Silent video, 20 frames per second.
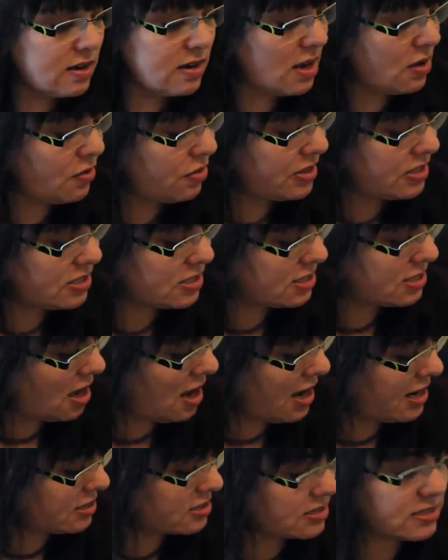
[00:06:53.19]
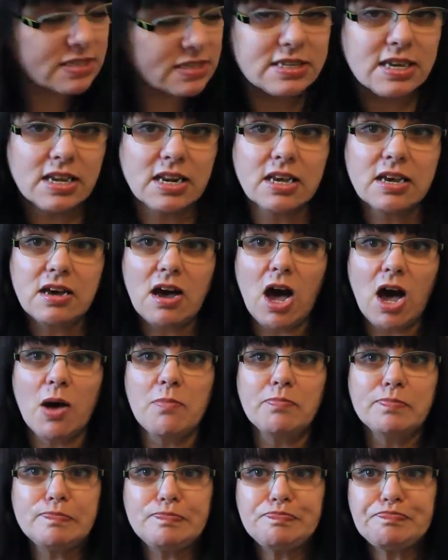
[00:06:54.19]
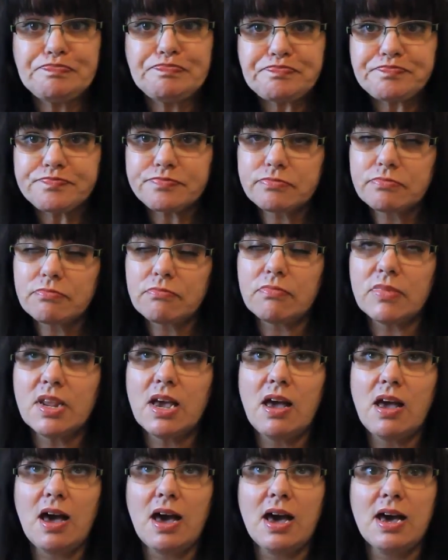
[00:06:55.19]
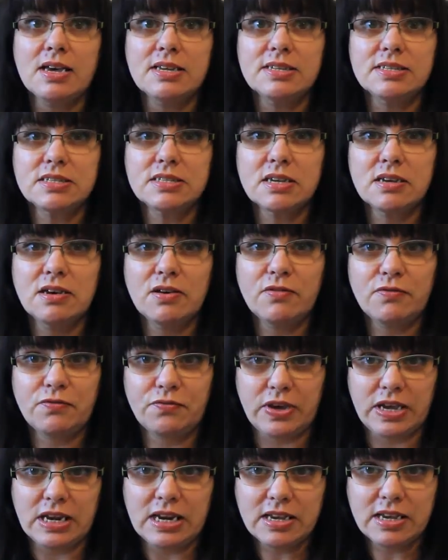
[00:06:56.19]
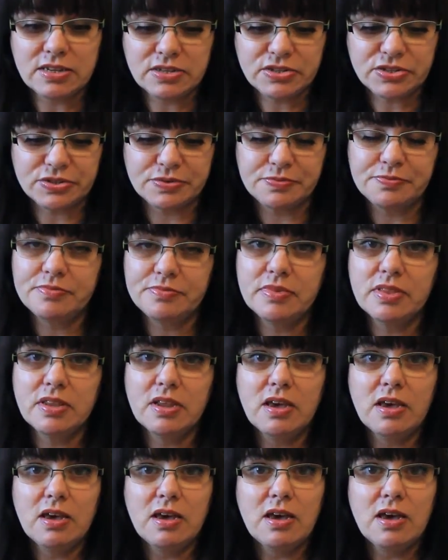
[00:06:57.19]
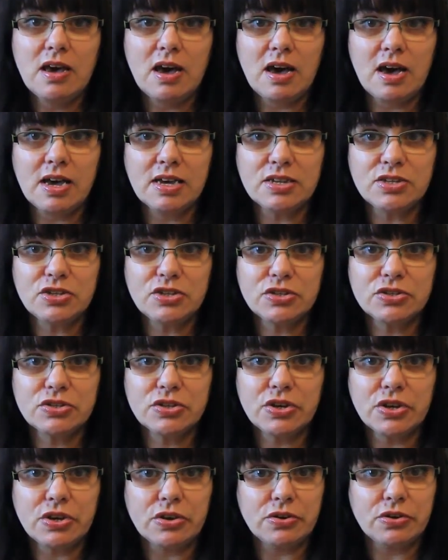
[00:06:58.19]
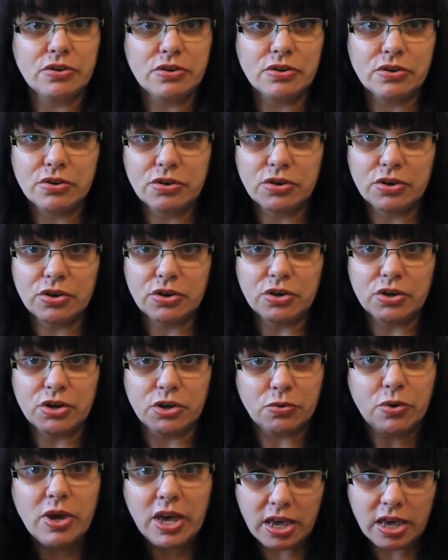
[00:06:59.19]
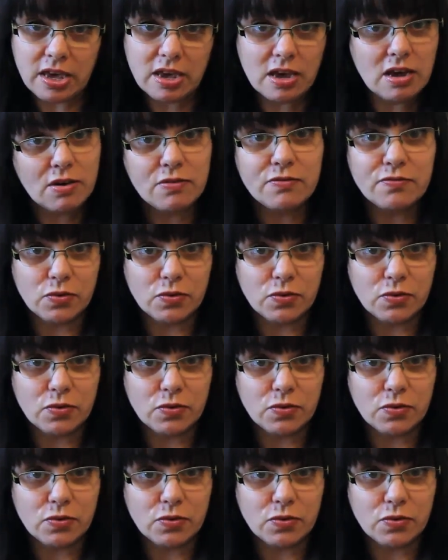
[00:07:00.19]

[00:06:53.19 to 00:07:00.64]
Now this guidance can come as feelings, as you hear a